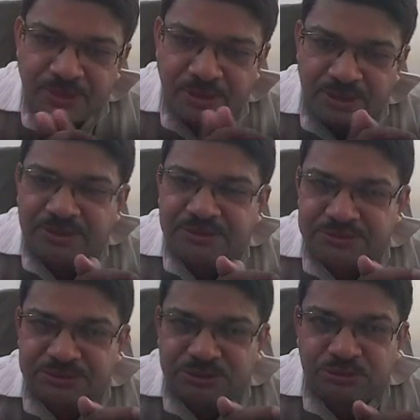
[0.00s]
right?
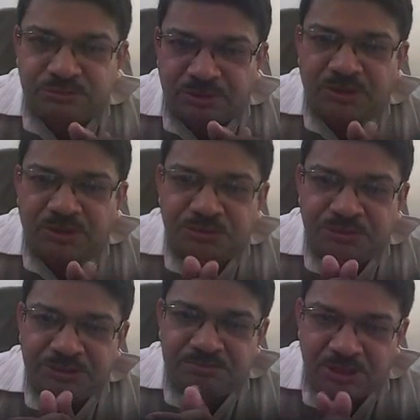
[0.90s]
So how do
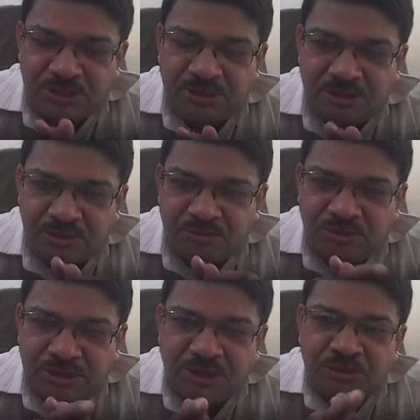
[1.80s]
we
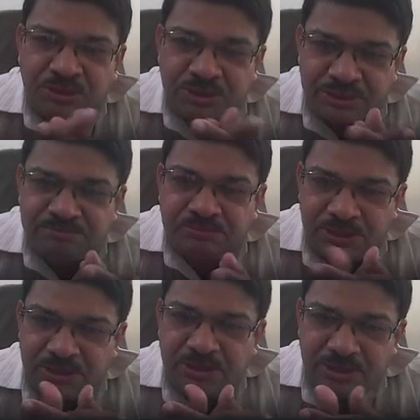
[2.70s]
work out the
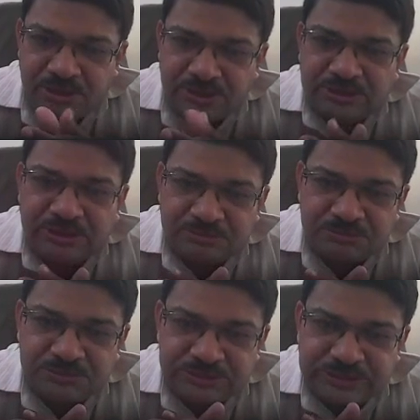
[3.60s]

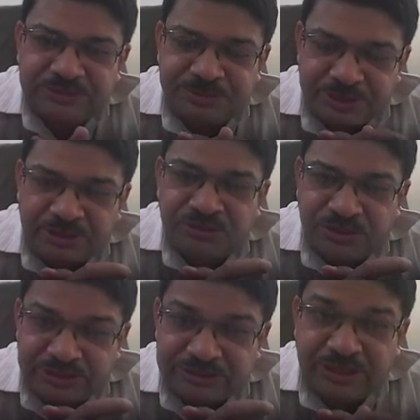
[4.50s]
seismic
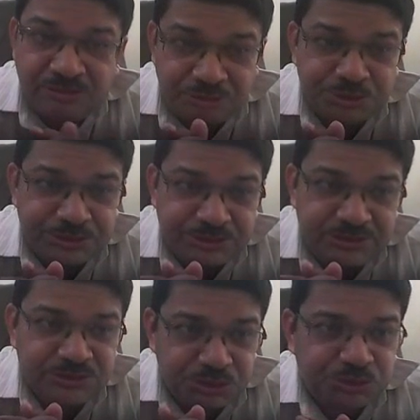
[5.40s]
earthquake design
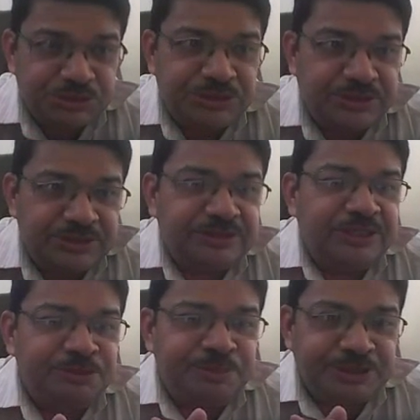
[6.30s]
forces using the design
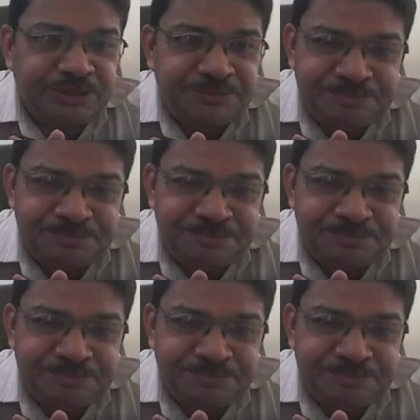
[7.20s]
spectrum,